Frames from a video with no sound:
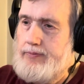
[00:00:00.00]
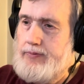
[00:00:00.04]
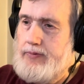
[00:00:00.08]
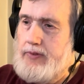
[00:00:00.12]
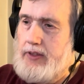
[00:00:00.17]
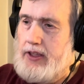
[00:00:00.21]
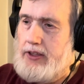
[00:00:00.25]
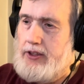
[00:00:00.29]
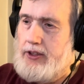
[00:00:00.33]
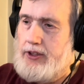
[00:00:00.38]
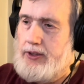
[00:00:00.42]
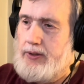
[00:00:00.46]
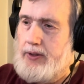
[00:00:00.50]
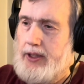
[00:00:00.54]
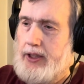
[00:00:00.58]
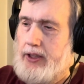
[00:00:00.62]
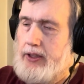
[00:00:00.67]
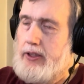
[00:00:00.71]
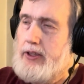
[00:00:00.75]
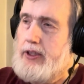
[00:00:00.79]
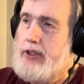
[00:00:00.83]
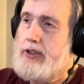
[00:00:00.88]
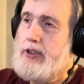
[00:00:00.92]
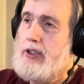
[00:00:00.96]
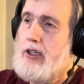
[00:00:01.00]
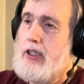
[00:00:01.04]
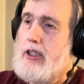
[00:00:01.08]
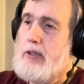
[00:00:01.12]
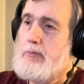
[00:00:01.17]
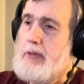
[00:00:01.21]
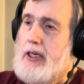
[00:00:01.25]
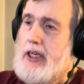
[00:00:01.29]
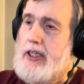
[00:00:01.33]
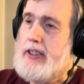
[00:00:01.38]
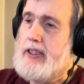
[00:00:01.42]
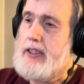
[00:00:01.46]
doesn't do any good to talk
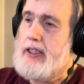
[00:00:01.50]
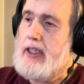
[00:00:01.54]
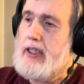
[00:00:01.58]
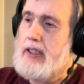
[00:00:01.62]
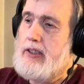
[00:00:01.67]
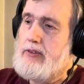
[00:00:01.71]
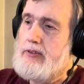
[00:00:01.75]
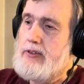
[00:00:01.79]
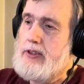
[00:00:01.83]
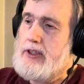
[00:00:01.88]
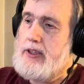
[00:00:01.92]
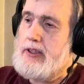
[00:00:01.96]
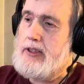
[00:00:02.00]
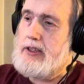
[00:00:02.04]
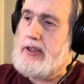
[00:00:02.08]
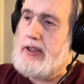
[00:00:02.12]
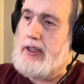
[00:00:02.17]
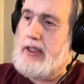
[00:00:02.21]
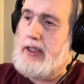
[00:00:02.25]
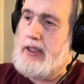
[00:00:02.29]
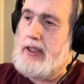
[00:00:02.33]
about it now since